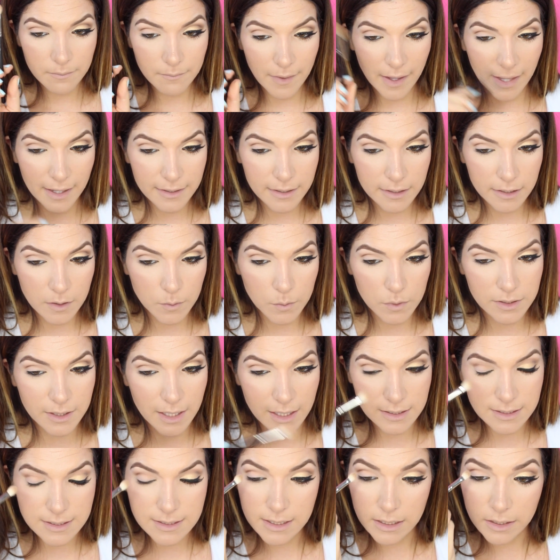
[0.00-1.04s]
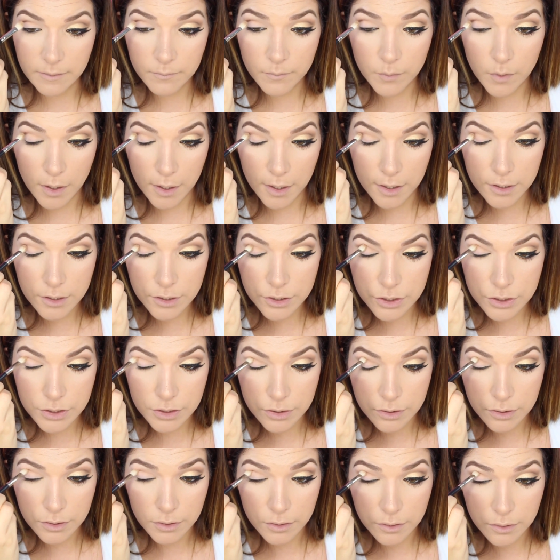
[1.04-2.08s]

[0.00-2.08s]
Back in with that same brush.